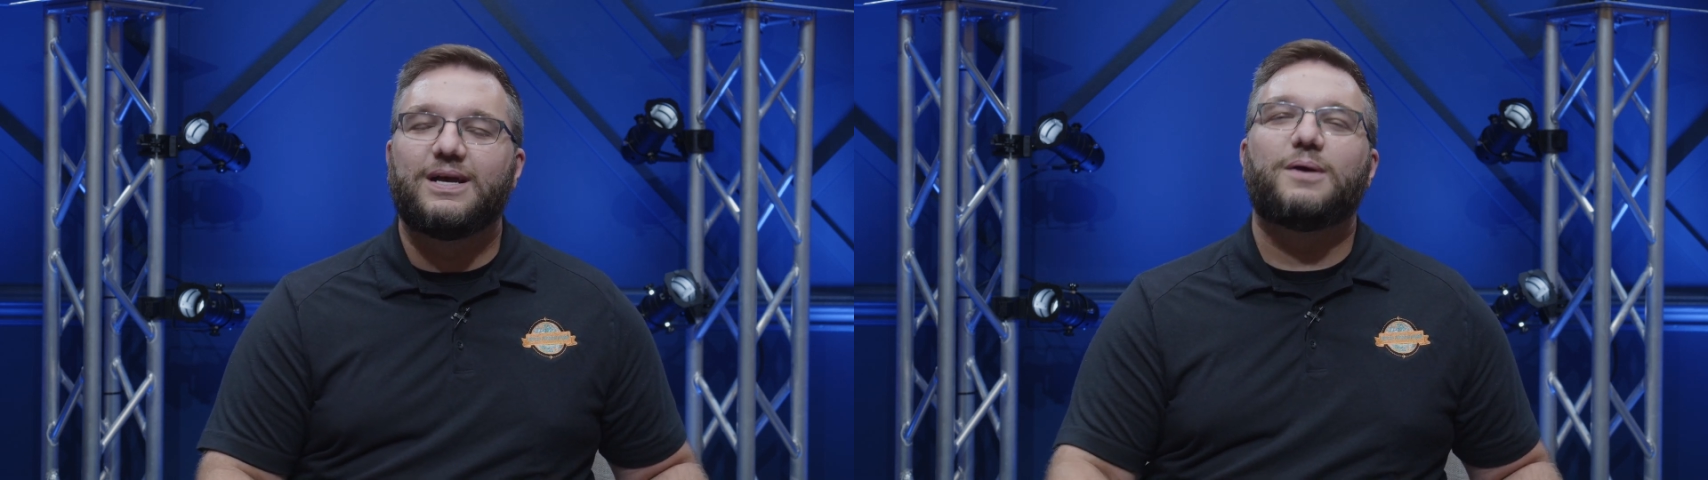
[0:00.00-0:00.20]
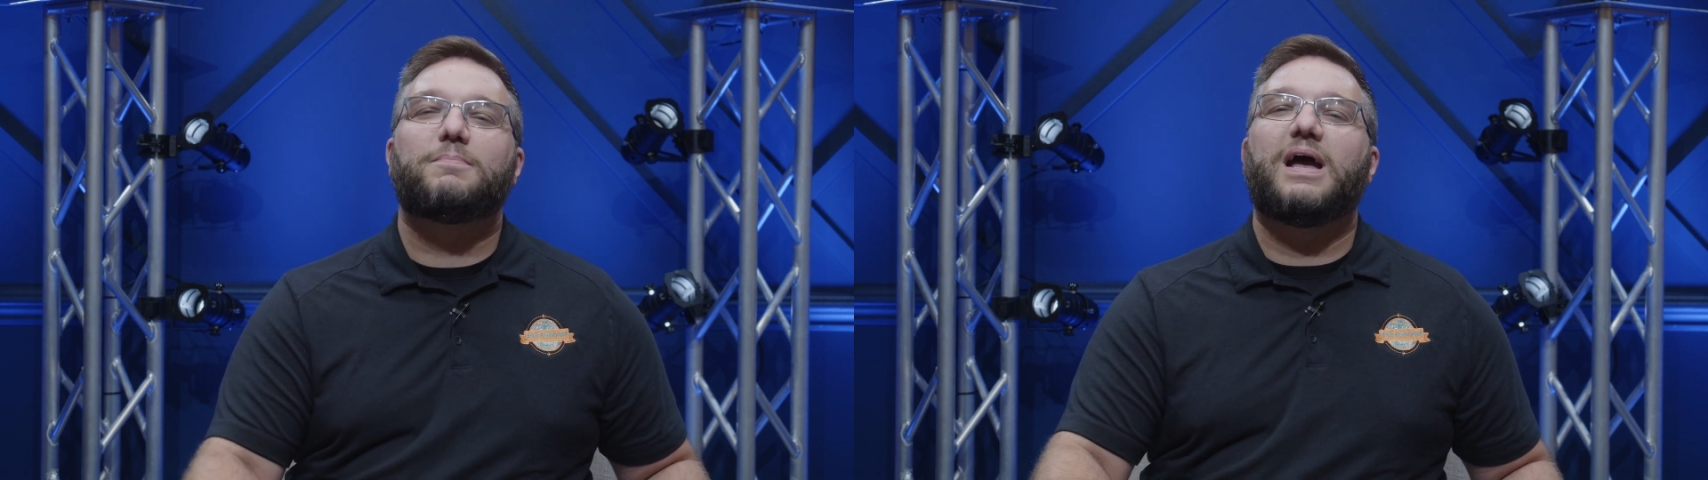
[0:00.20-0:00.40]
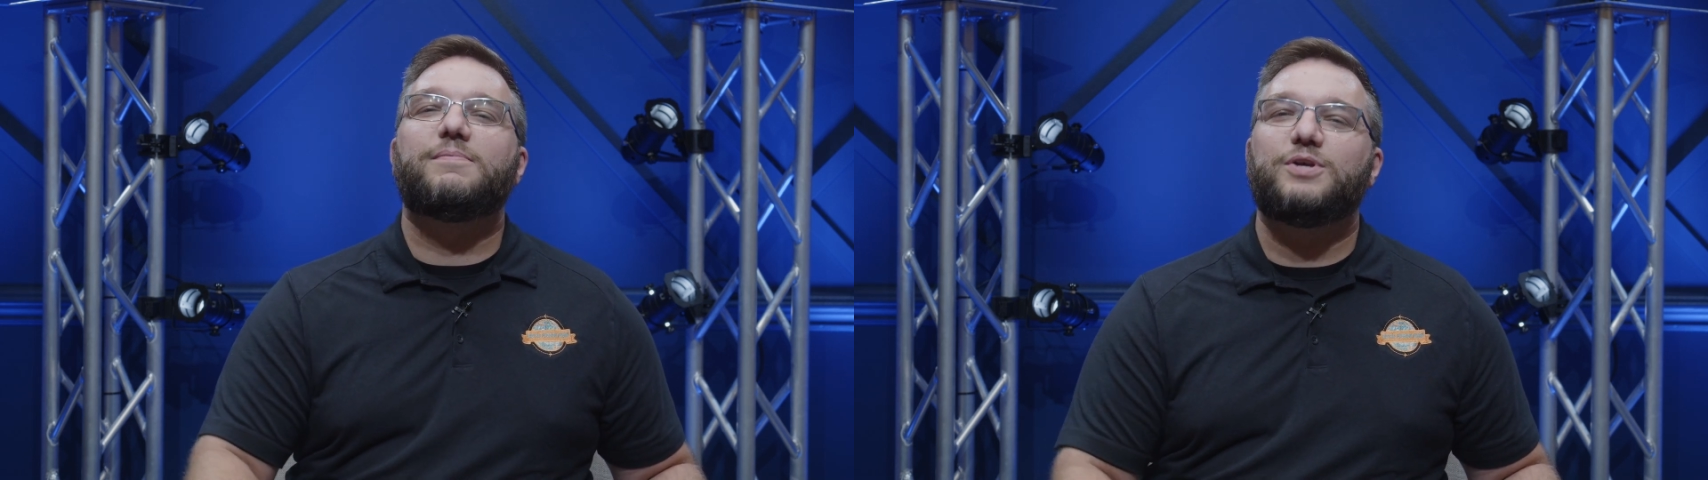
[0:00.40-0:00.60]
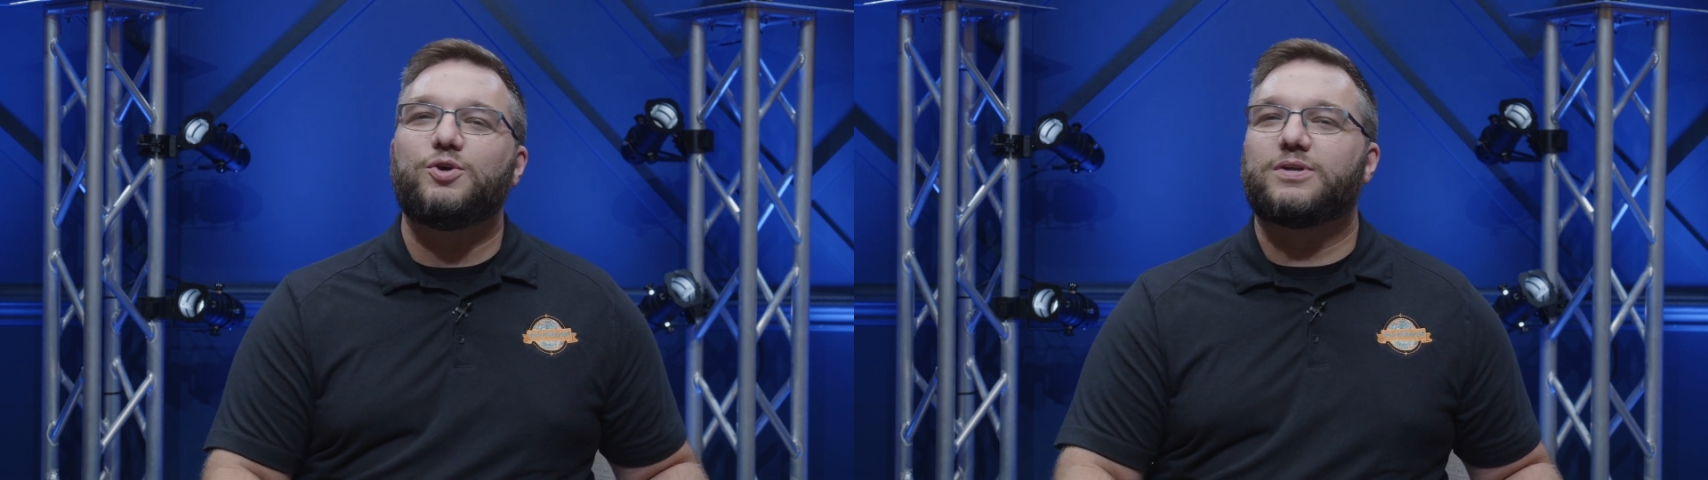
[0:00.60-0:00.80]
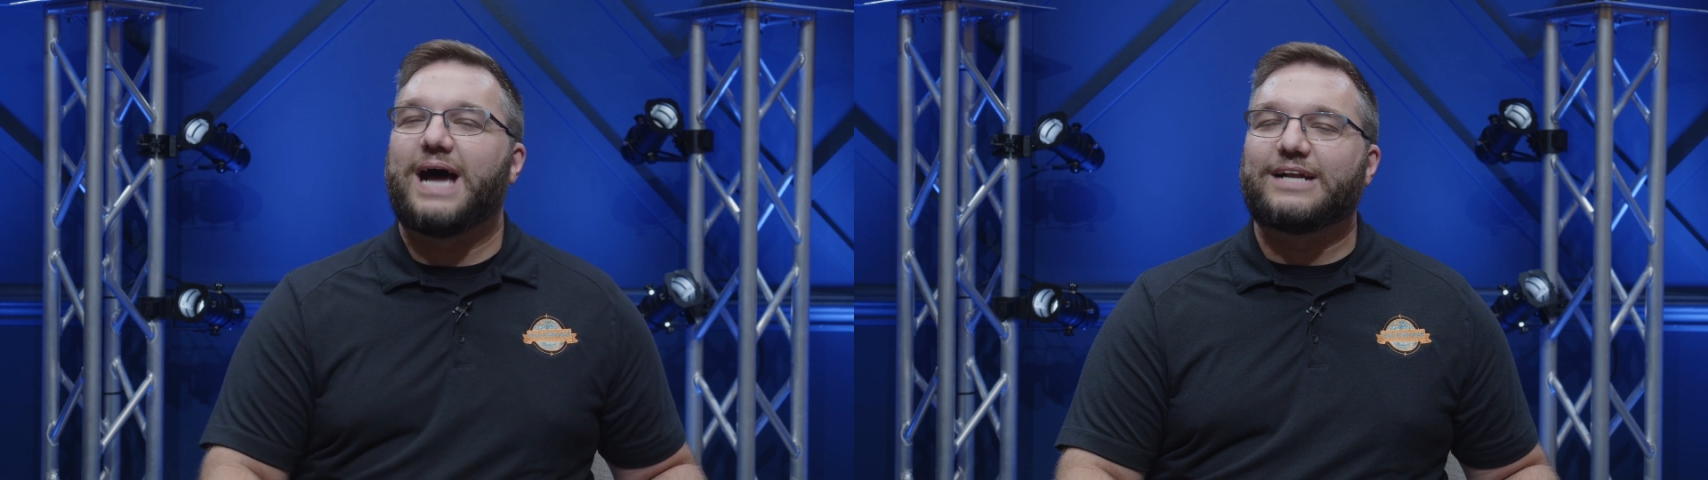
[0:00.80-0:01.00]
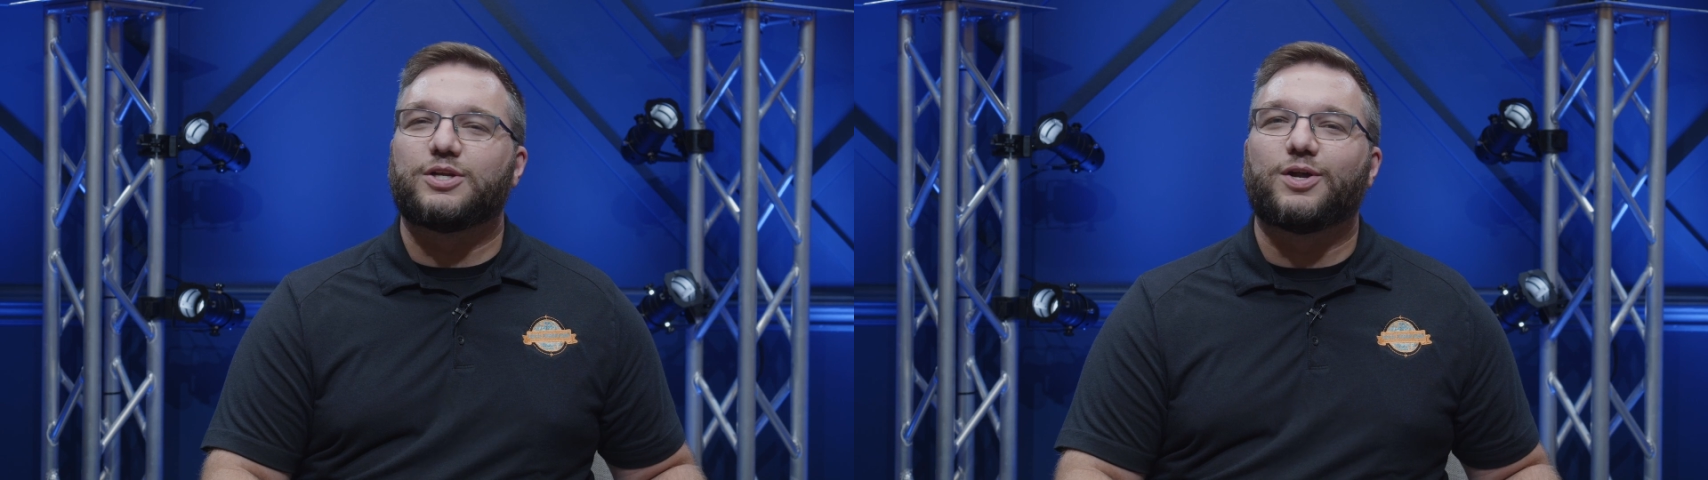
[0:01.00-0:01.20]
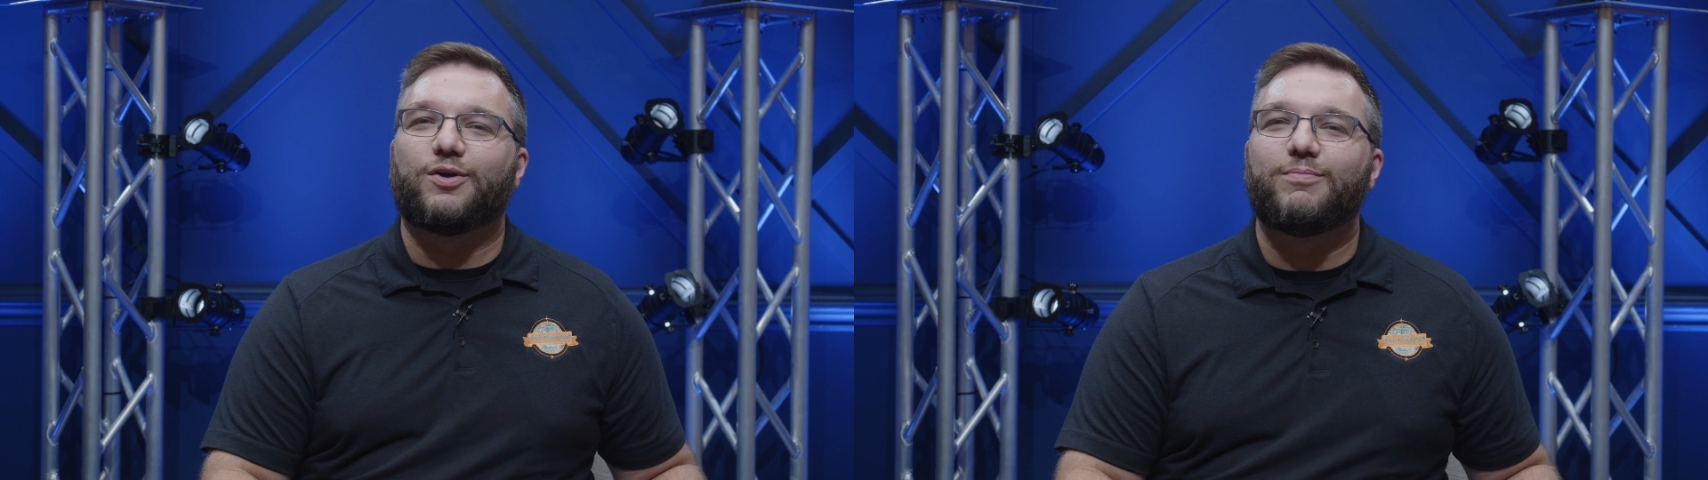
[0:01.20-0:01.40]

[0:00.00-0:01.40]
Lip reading: Maybe you'd like to learn